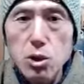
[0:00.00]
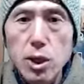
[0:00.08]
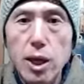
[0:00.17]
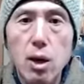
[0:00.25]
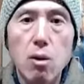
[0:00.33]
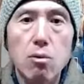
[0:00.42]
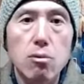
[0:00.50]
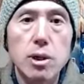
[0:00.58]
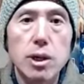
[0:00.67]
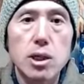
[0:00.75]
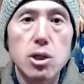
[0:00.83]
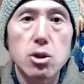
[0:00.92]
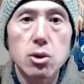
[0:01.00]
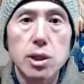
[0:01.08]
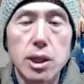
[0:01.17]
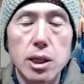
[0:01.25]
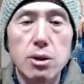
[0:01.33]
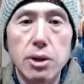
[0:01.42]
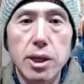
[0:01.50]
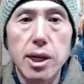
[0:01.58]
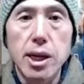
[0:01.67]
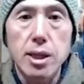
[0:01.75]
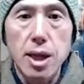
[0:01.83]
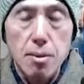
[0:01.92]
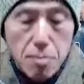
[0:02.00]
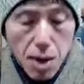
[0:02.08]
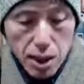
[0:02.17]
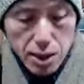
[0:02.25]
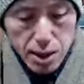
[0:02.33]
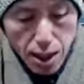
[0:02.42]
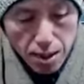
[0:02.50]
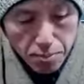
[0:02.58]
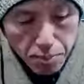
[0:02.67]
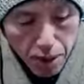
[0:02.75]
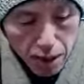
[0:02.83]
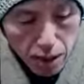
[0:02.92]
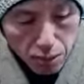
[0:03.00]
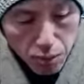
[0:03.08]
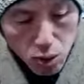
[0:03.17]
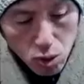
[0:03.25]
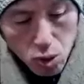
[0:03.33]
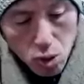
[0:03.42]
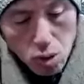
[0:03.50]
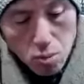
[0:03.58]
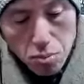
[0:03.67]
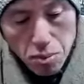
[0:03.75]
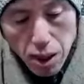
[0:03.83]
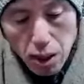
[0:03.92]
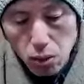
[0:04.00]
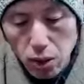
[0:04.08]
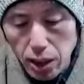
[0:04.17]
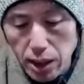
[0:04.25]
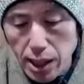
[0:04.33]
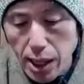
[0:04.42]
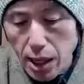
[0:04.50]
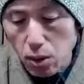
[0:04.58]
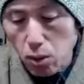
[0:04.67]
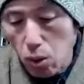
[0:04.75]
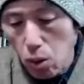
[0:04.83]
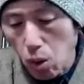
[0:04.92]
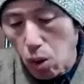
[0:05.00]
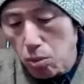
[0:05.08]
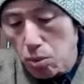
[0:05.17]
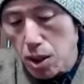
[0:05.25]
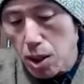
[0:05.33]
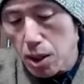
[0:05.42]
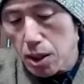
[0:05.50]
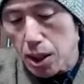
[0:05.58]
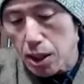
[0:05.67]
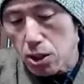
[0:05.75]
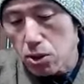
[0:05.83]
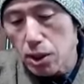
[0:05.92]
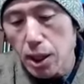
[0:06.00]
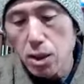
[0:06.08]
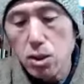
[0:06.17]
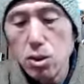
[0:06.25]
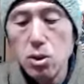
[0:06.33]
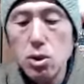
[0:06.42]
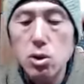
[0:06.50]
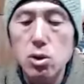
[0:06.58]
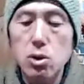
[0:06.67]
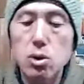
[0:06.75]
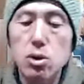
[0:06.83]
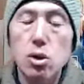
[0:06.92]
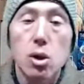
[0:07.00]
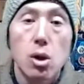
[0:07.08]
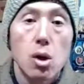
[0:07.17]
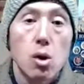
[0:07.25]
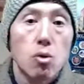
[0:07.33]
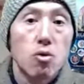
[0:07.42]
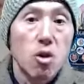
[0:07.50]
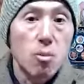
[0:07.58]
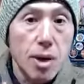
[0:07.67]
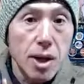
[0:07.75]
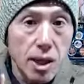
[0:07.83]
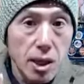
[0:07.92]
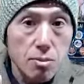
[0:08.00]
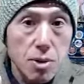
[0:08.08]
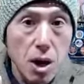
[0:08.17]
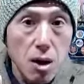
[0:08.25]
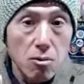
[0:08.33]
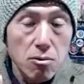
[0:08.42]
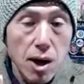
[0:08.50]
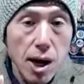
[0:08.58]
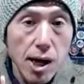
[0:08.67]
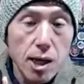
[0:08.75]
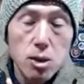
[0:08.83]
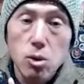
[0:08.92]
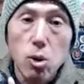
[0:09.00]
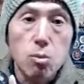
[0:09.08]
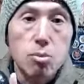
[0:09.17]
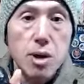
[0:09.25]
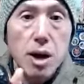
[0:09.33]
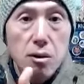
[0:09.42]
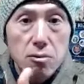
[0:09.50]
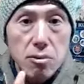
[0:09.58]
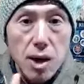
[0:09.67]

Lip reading: you cannot really choose the ingredient that much. Yeah. But if you make onigiri at home, then you get to use fermented brown rice or